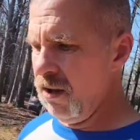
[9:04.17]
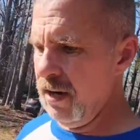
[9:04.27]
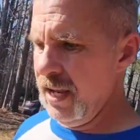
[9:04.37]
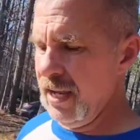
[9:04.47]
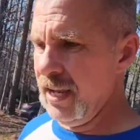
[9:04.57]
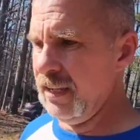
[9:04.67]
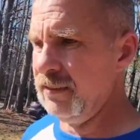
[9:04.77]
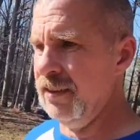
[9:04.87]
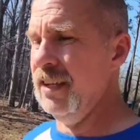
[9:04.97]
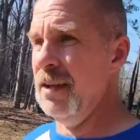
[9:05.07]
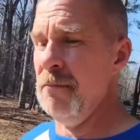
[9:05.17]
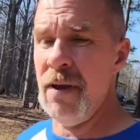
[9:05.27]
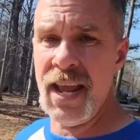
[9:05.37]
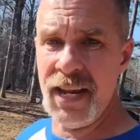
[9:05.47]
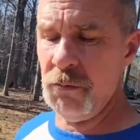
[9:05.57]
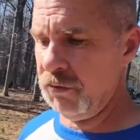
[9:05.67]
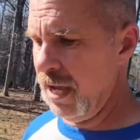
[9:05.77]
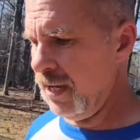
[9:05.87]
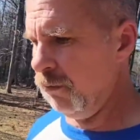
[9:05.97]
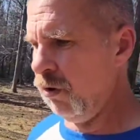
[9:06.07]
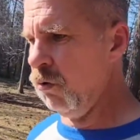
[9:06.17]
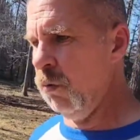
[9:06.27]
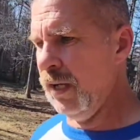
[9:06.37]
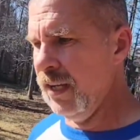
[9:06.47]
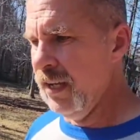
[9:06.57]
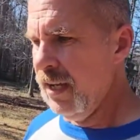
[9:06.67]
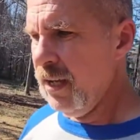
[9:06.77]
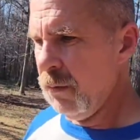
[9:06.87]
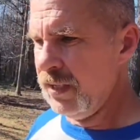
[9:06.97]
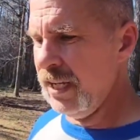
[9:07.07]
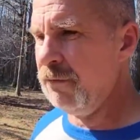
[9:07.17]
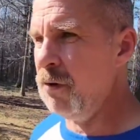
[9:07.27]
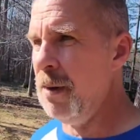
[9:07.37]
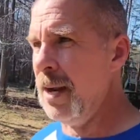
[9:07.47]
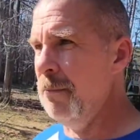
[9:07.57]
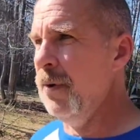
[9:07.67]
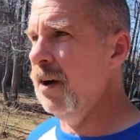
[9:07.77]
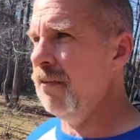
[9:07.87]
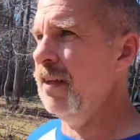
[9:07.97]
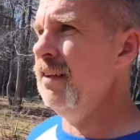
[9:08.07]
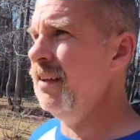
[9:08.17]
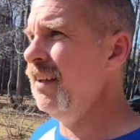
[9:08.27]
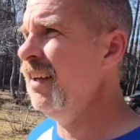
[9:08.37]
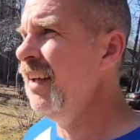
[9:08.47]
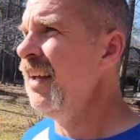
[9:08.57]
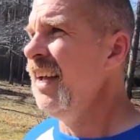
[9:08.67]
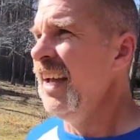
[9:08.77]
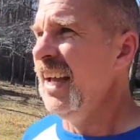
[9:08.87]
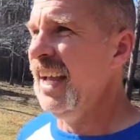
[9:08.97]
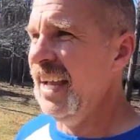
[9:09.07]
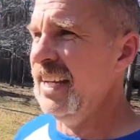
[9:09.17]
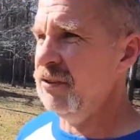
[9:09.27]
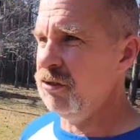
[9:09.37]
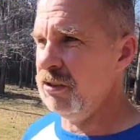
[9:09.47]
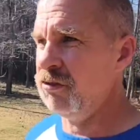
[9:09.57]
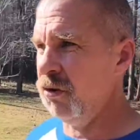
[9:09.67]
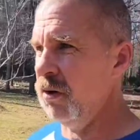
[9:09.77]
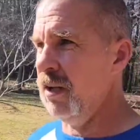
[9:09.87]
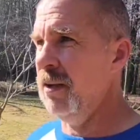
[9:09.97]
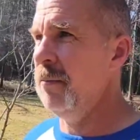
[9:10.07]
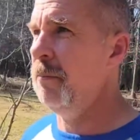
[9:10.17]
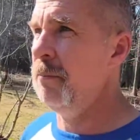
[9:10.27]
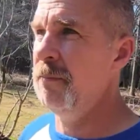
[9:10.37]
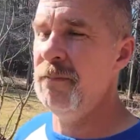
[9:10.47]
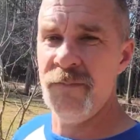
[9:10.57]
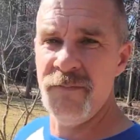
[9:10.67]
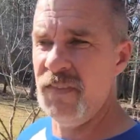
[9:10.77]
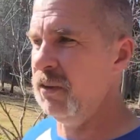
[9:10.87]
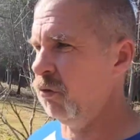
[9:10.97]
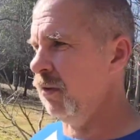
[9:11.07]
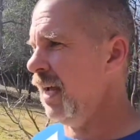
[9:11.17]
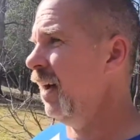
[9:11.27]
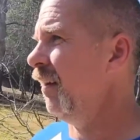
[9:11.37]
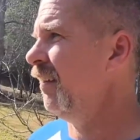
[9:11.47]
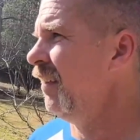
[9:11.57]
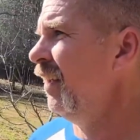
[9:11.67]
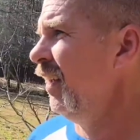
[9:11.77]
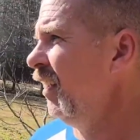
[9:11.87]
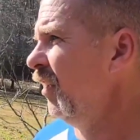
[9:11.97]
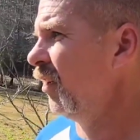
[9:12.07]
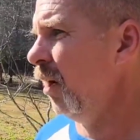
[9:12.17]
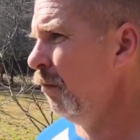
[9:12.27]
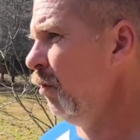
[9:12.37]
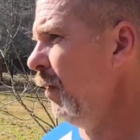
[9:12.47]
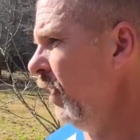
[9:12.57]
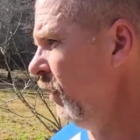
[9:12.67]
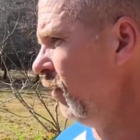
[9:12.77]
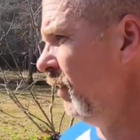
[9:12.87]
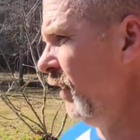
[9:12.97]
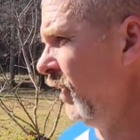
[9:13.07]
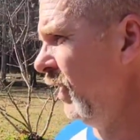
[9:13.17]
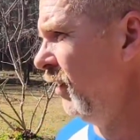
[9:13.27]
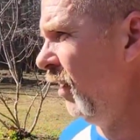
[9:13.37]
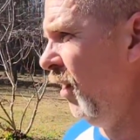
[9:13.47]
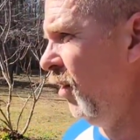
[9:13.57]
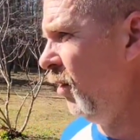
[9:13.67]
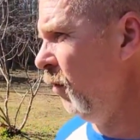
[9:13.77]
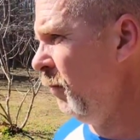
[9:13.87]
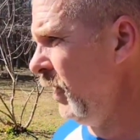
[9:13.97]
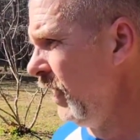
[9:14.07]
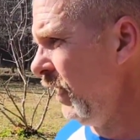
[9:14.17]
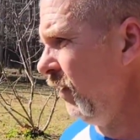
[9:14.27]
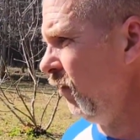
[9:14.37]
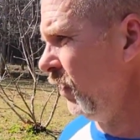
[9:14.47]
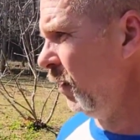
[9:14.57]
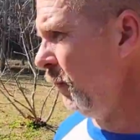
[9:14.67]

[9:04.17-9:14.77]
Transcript: our eggs, and man, it was adding up so quick. And we did it for about a month, and it just sort of fizzled out. Look at our blueberries. They're getting loaded with bees. Look at the